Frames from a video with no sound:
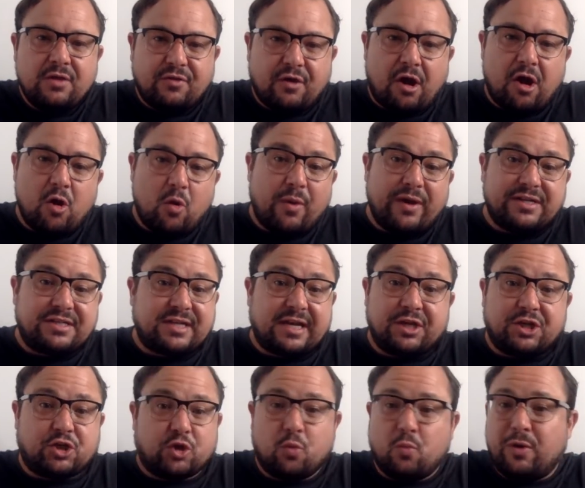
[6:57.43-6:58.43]
I always say
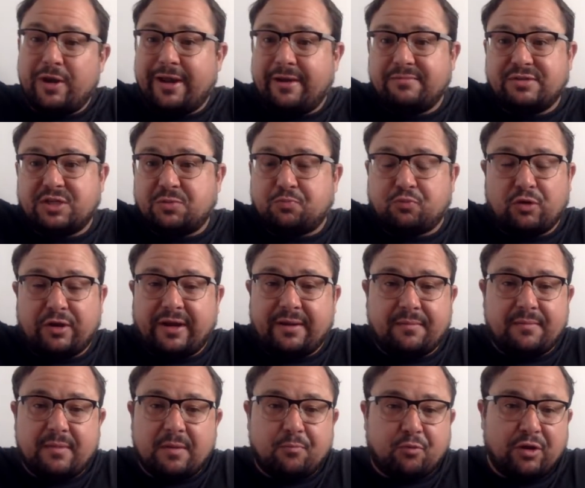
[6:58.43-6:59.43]
Sean Williams is
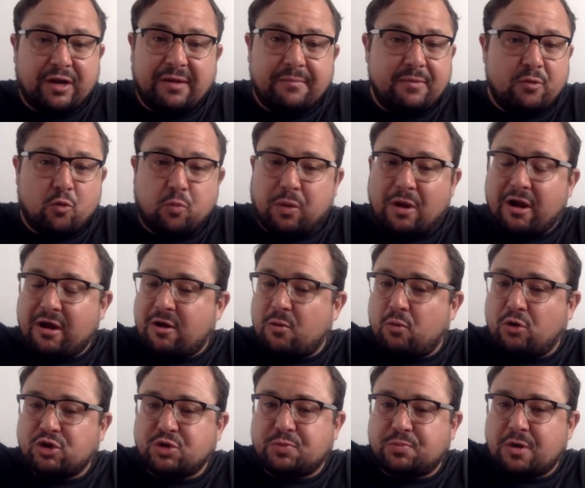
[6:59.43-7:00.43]
brilliant, brilliant Mill player. I could
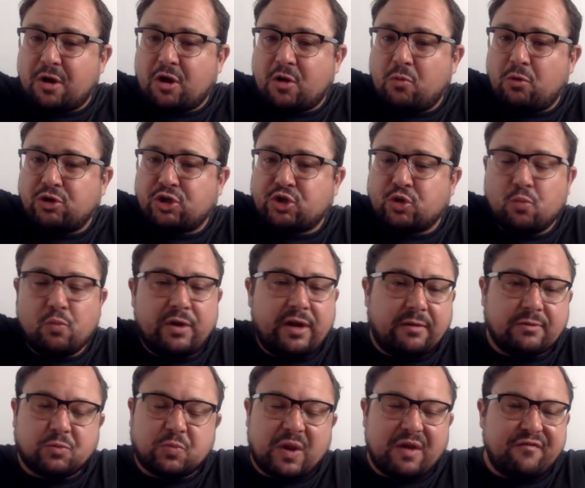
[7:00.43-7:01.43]
watch Sean
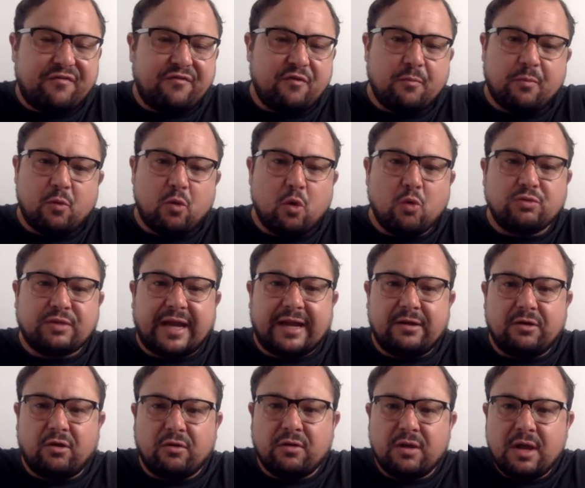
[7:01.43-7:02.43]
Williams play football all day
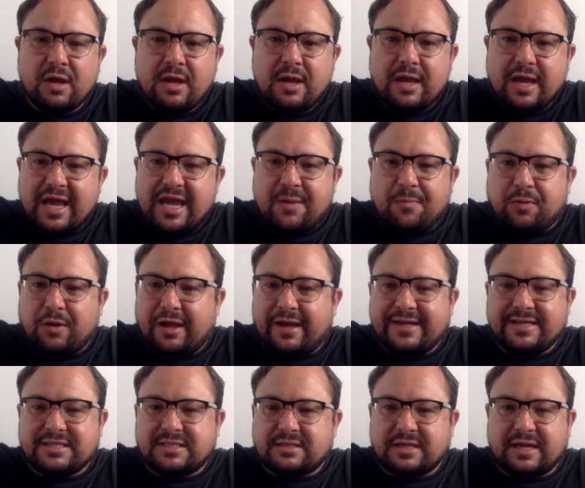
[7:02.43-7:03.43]
long. He plays